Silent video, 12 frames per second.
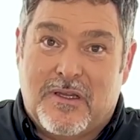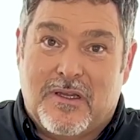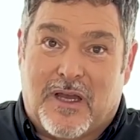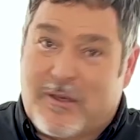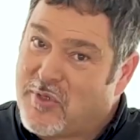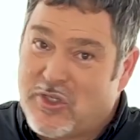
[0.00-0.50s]

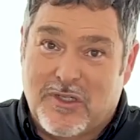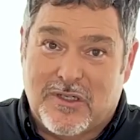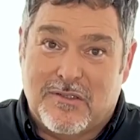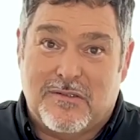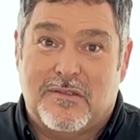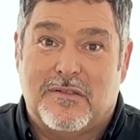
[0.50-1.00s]
I'm
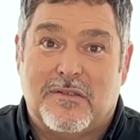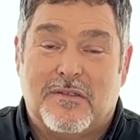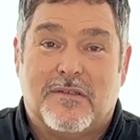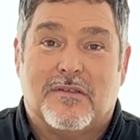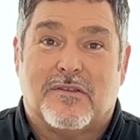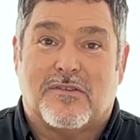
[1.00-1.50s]
good.
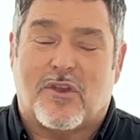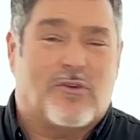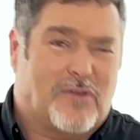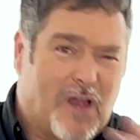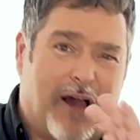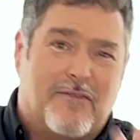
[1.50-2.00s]

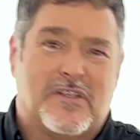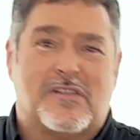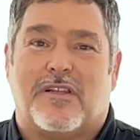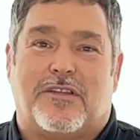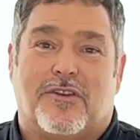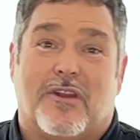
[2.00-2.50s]
So
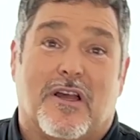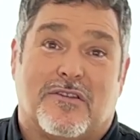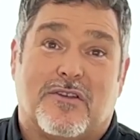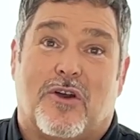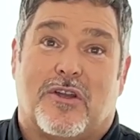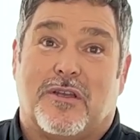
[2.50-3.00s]
obviously you're not
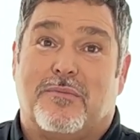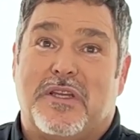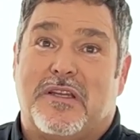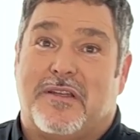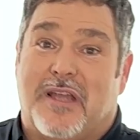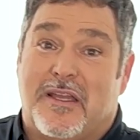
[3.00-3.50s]
talking to me
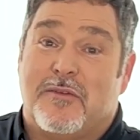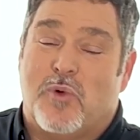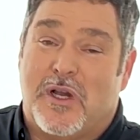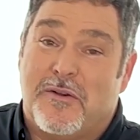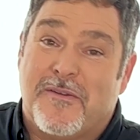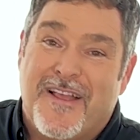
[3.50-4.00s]
today.
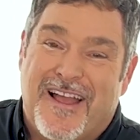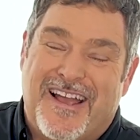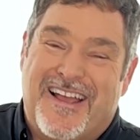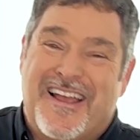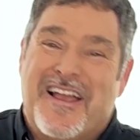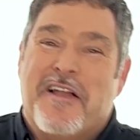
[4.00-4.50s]
Well,
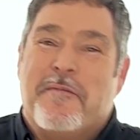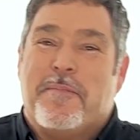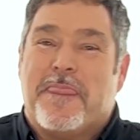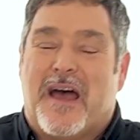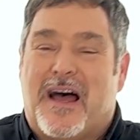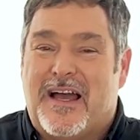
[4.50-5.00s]

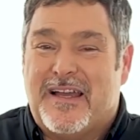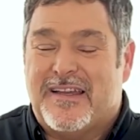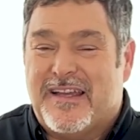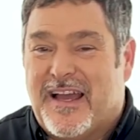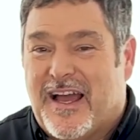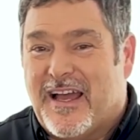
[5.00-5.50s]

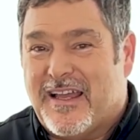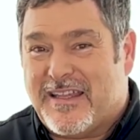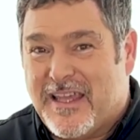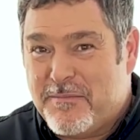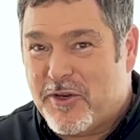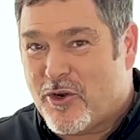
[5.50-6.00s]
I, I
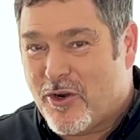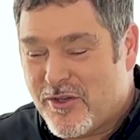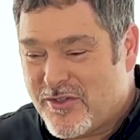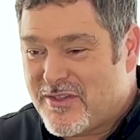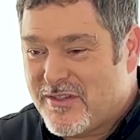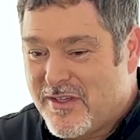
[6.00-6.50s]
came
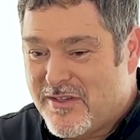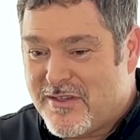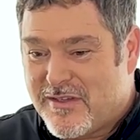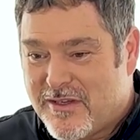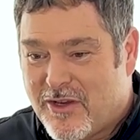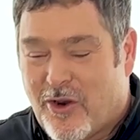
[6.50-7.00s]
across
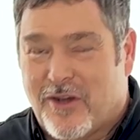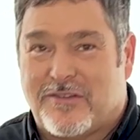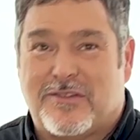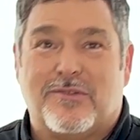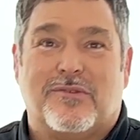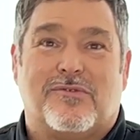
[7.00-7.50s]
this
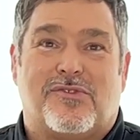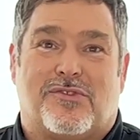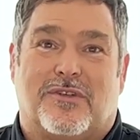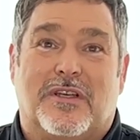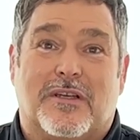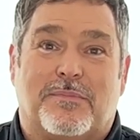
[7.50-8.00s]
cartoon
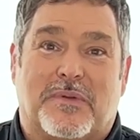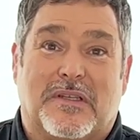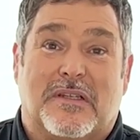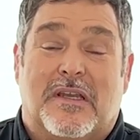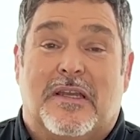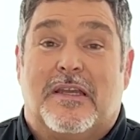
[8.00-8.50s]
strip,
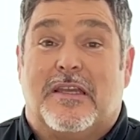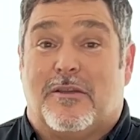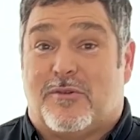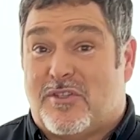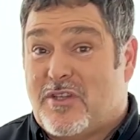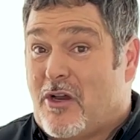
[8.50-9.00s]
and it
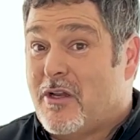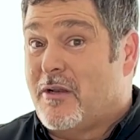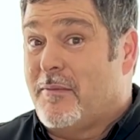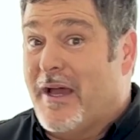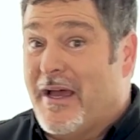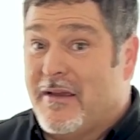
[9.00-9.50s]
was talking
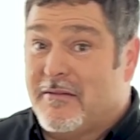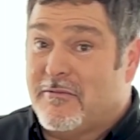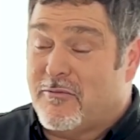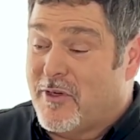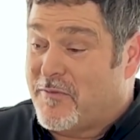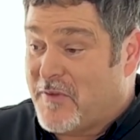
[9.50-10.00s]
about
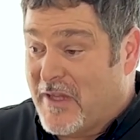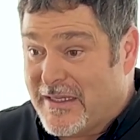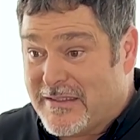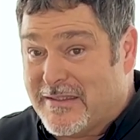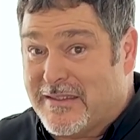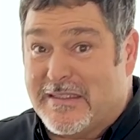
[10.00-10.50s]

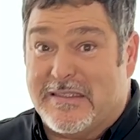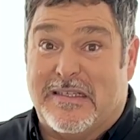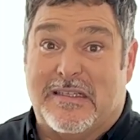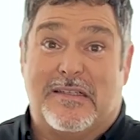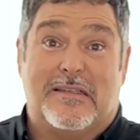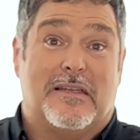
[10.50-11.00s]
reflecting
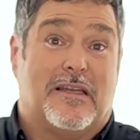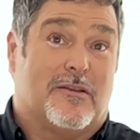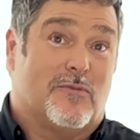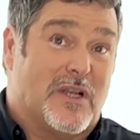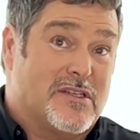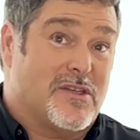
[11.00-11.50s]
and,
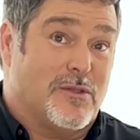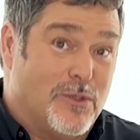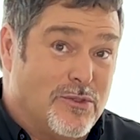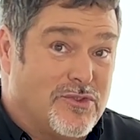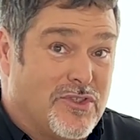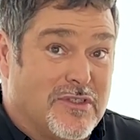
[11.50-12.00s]
and
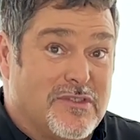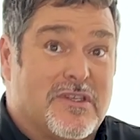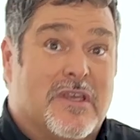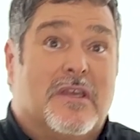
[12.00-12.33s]
resolutions.